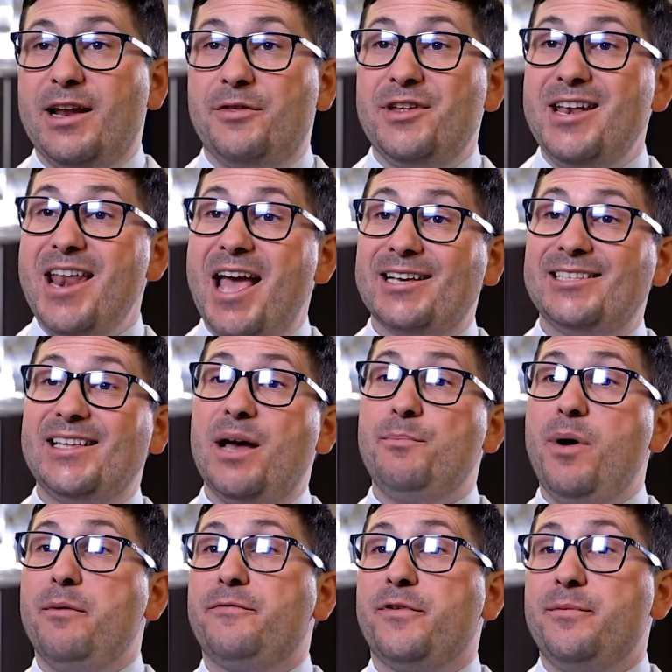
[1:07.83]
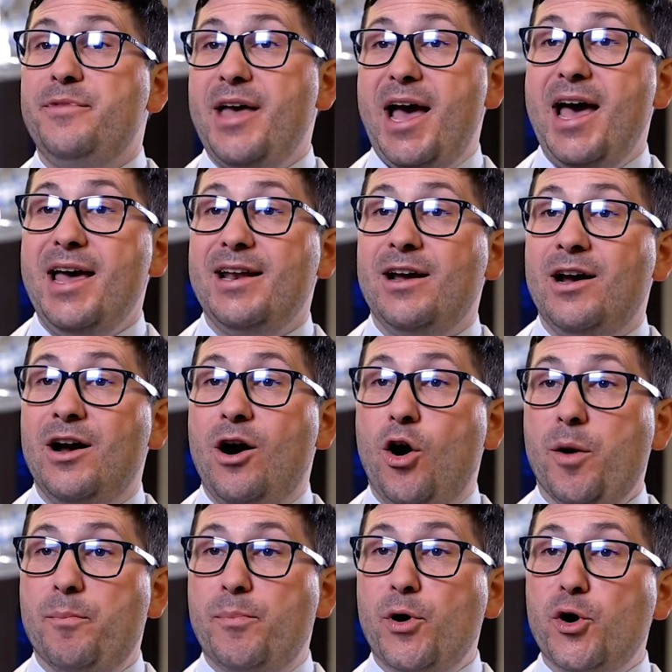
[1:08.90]
Now the next step up from that
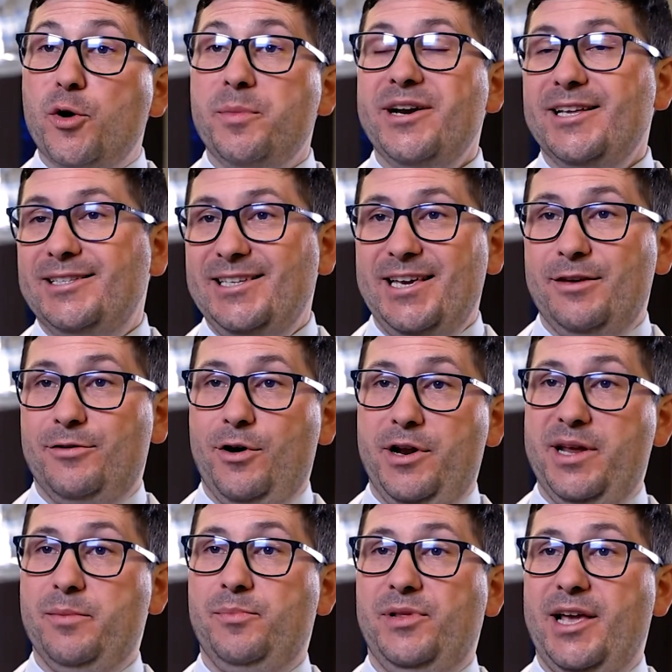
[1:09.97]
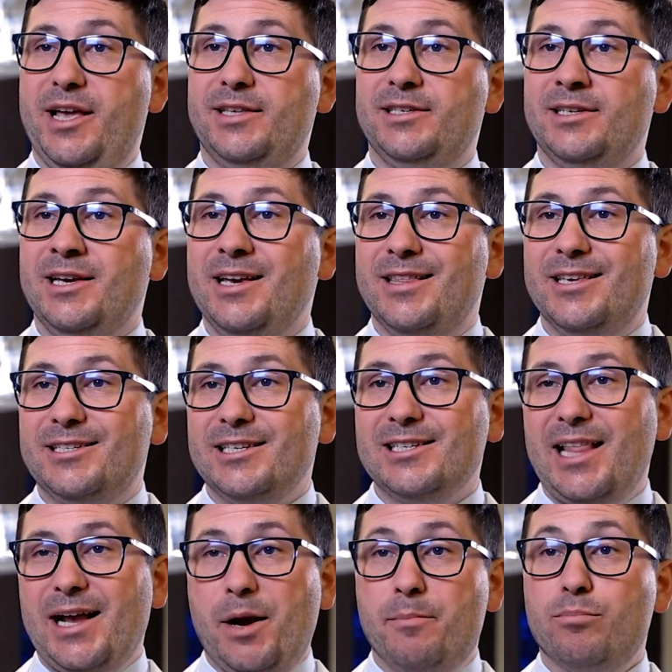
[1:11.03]
are permanent teeth on implants. This is
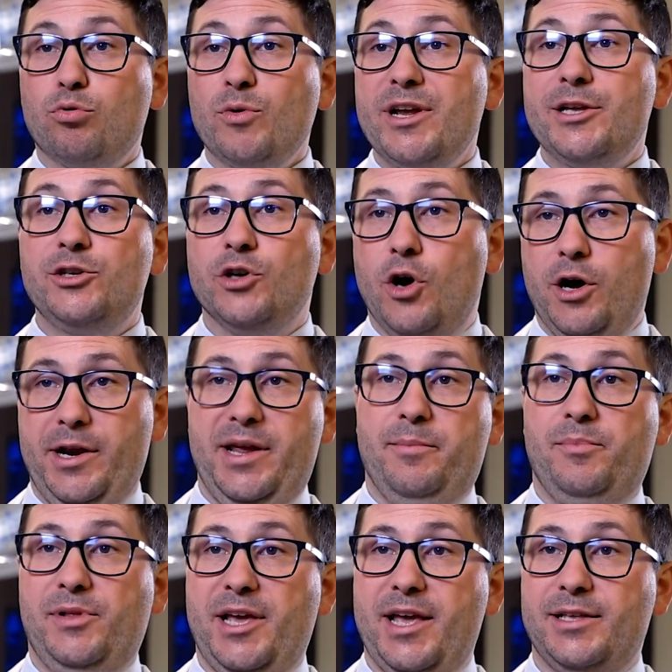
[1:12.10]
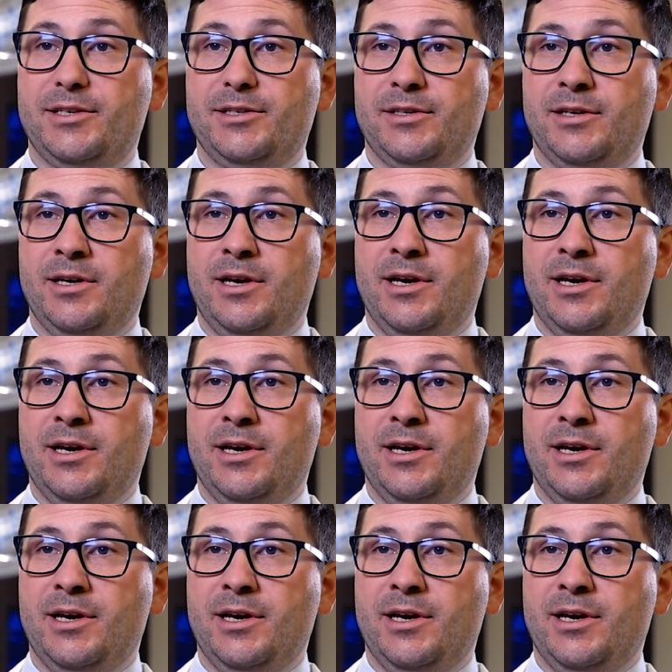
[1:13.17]
like a bridge on implants.